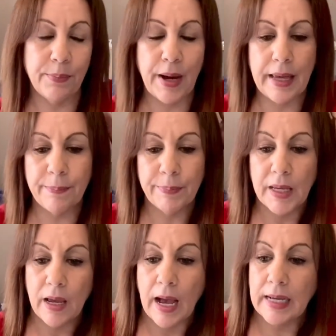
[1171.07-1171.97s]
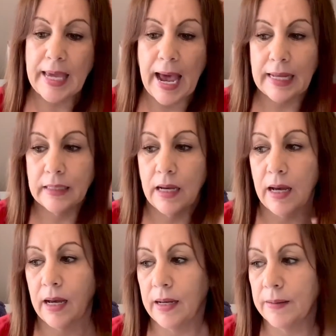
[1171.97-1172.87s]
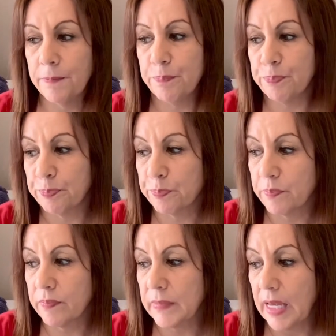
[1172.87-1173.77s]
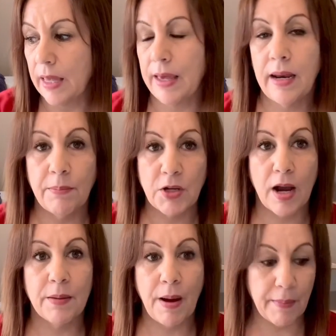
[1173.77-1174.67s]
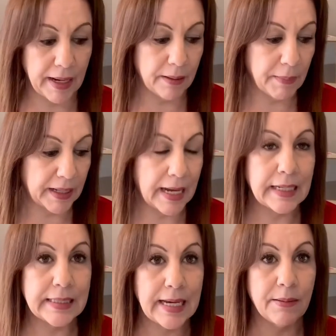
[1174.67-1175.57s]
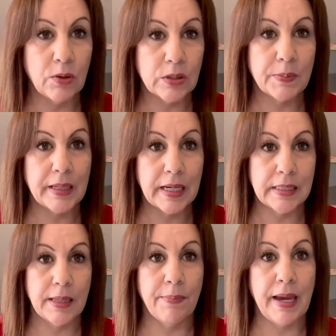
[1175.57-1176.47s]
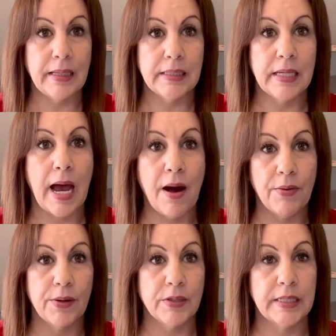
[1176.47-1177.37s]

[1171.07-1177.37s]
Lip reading: But again, and I'm talking about my cutting tables because the bends, how they're